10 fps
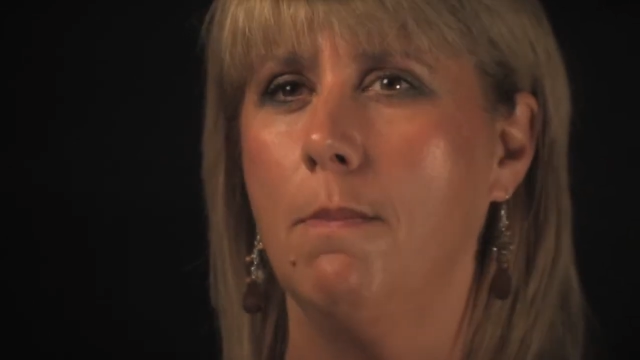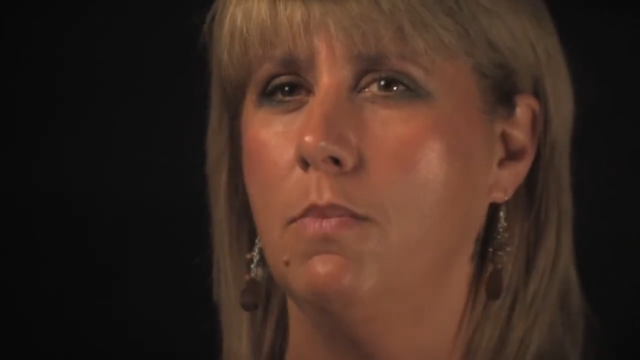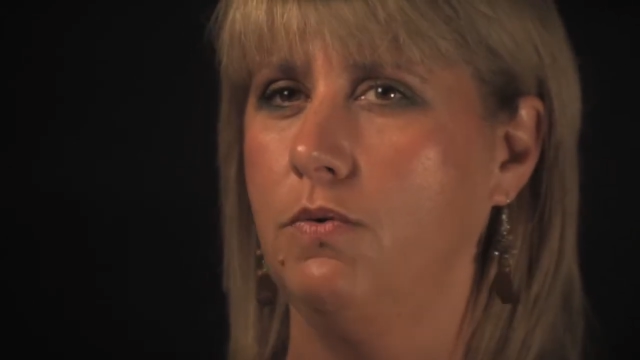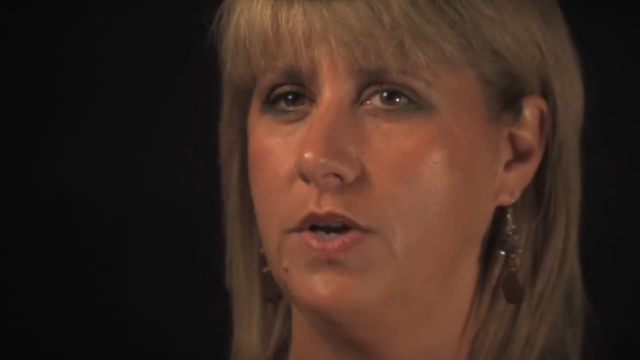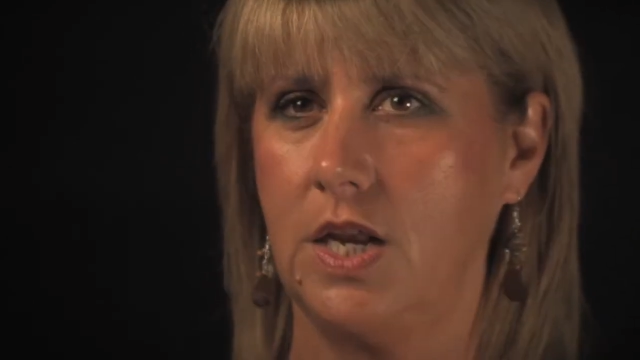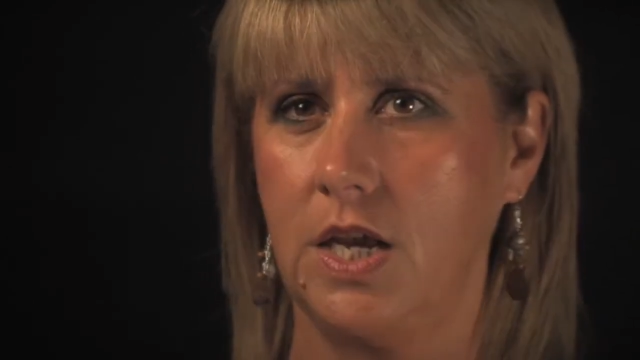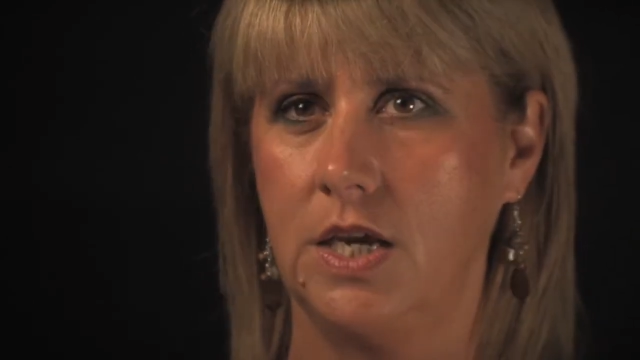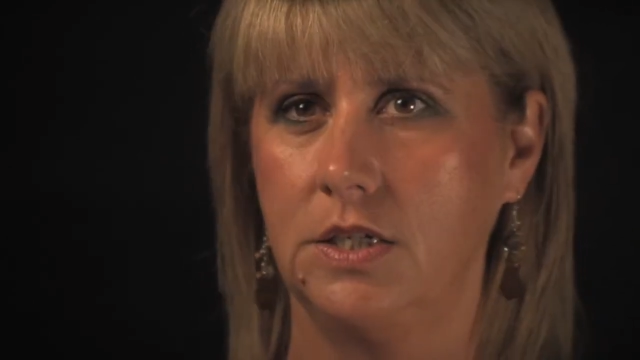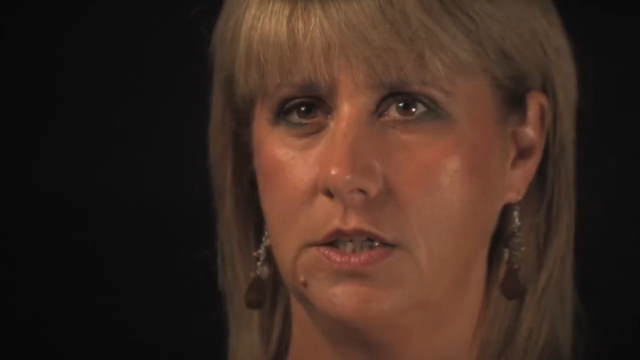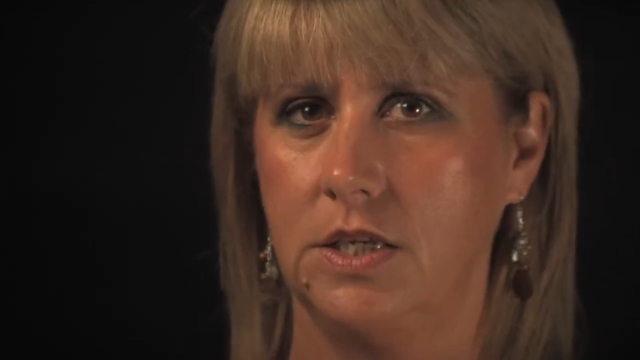moving
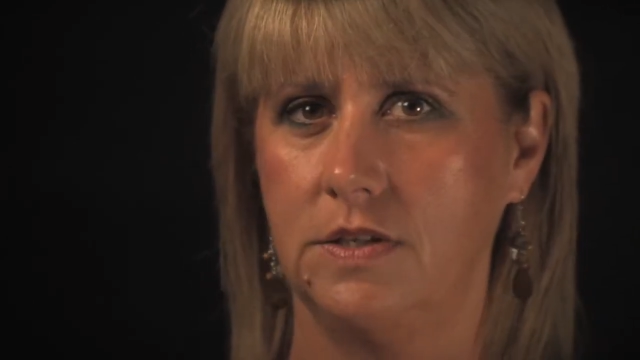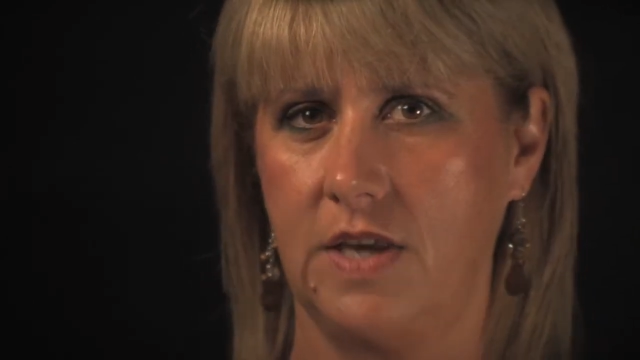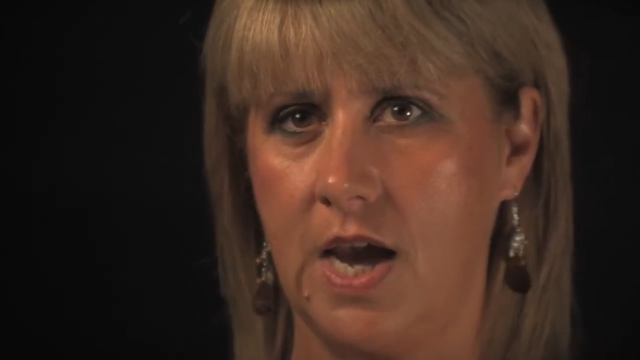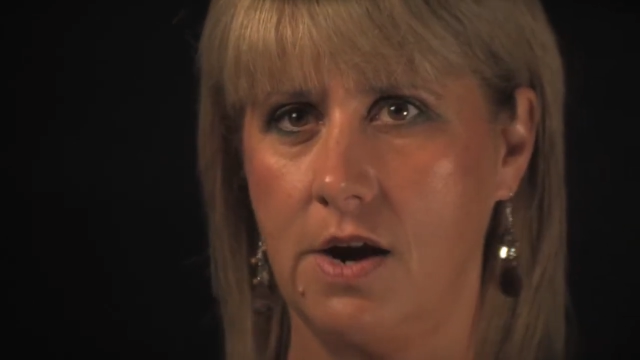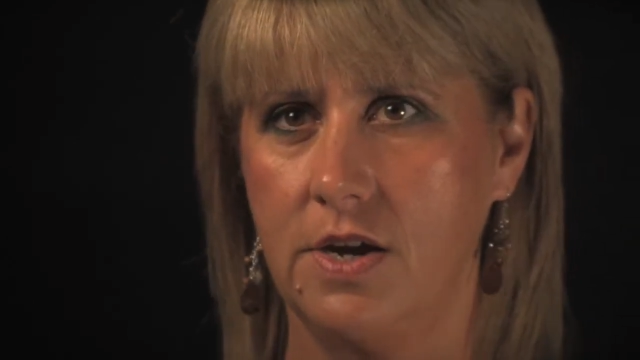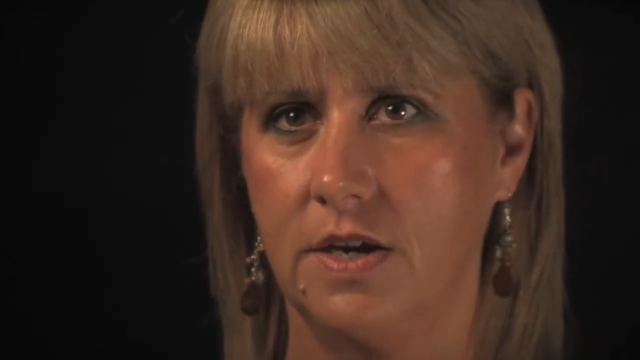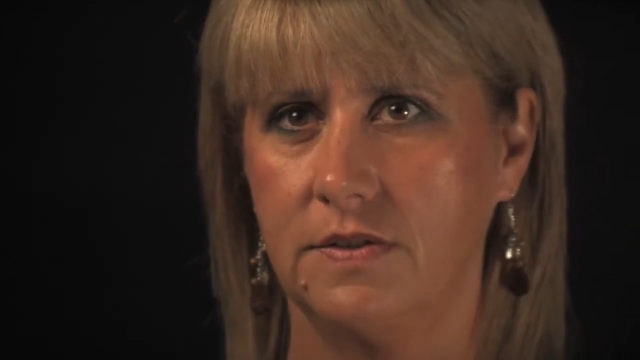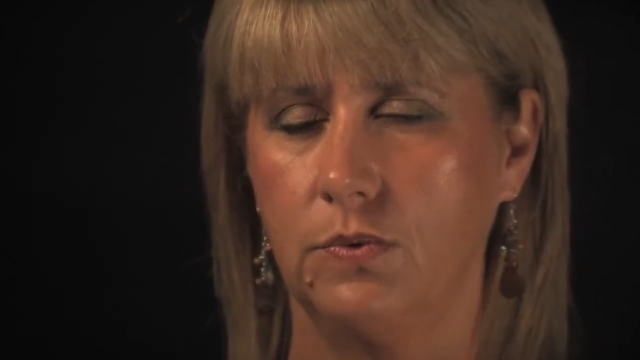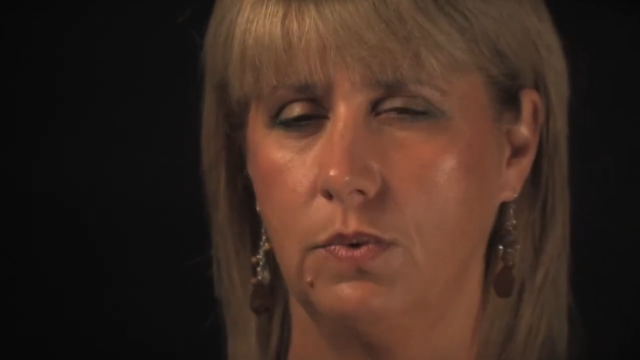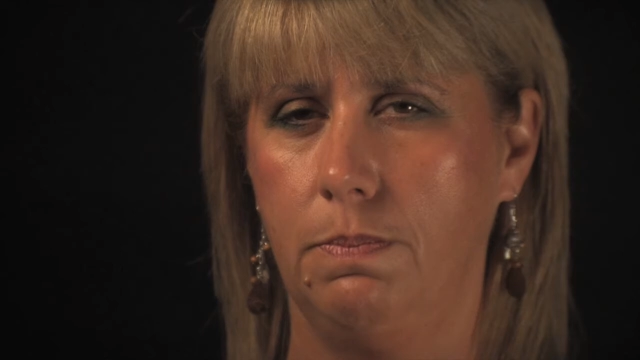into these
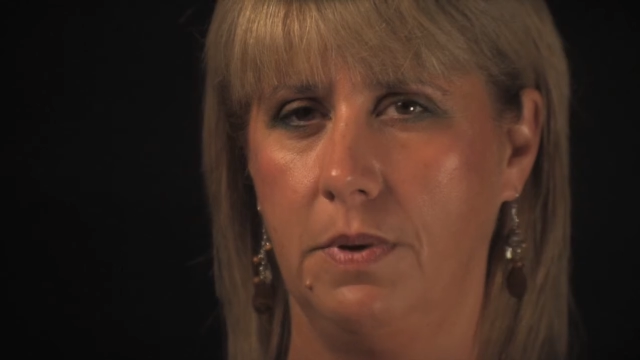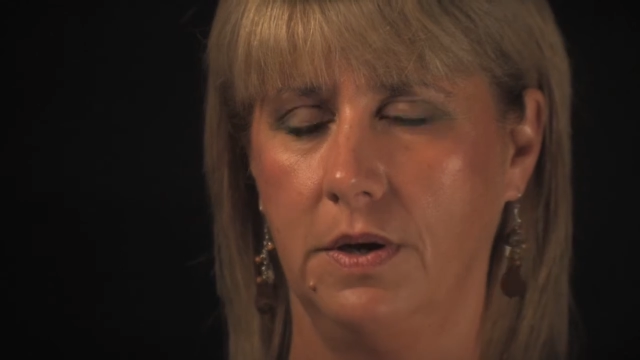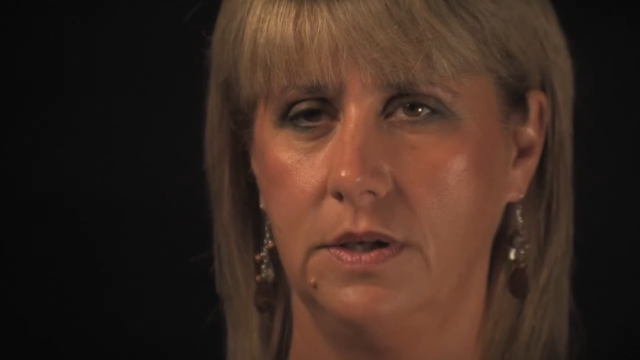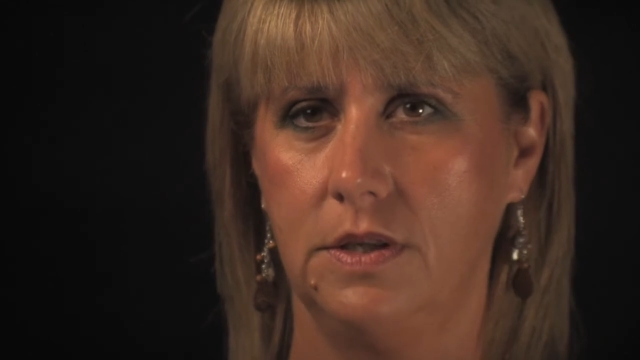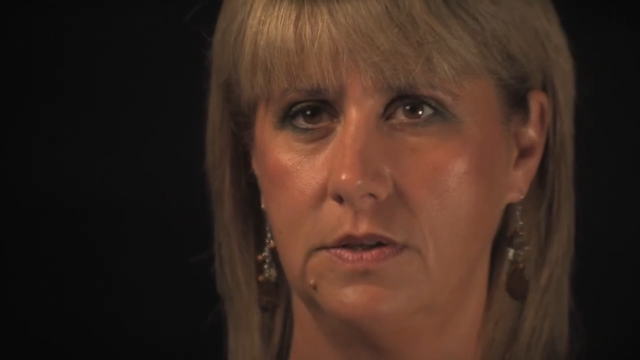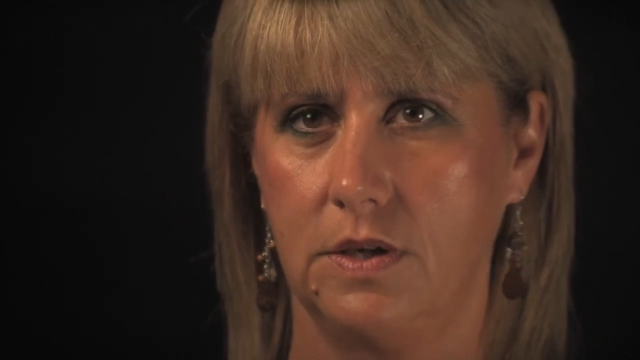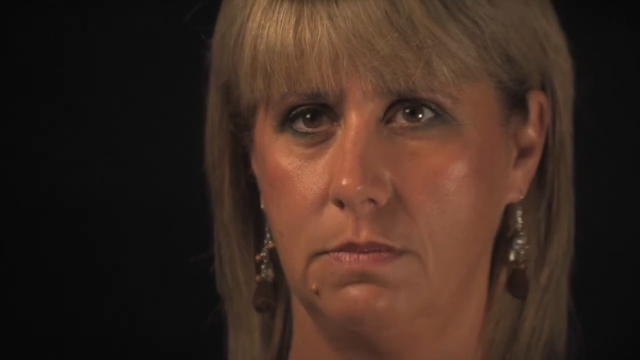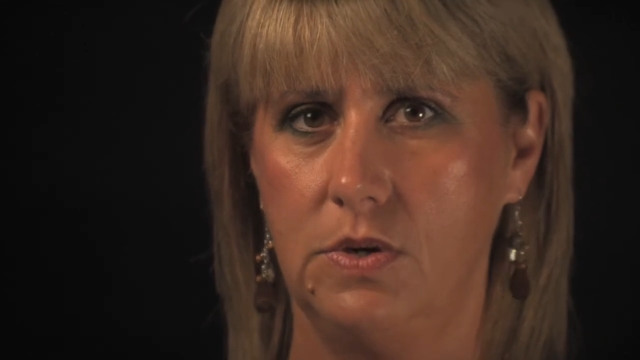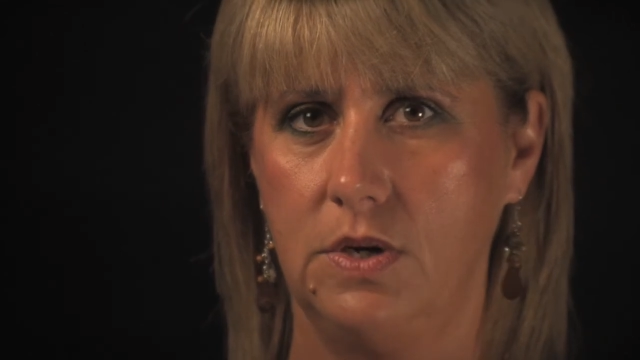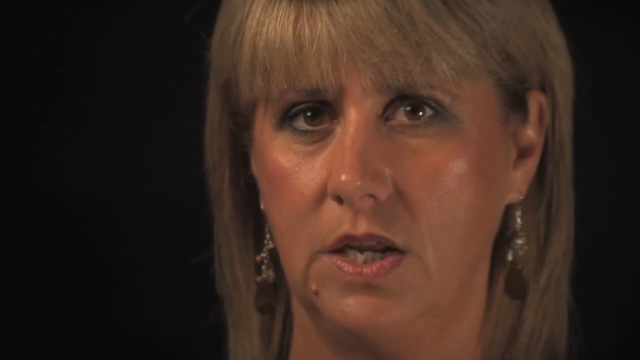areas and rebuilding these
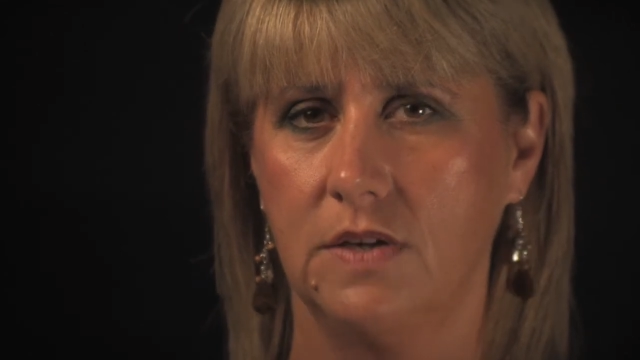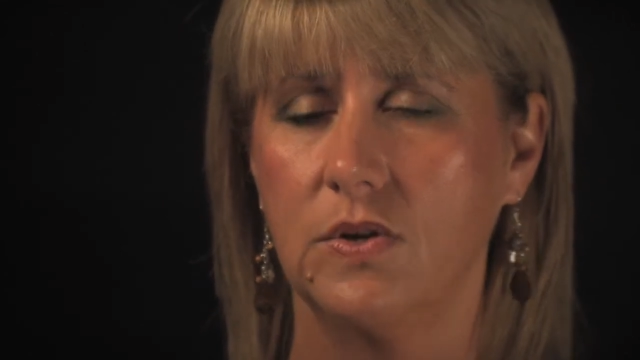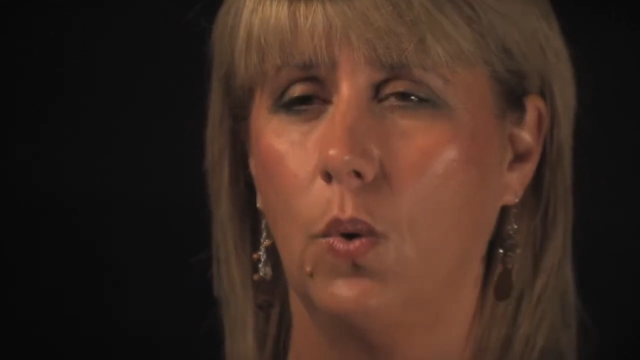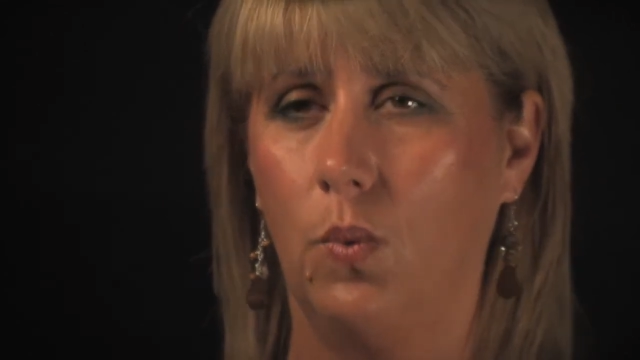communities.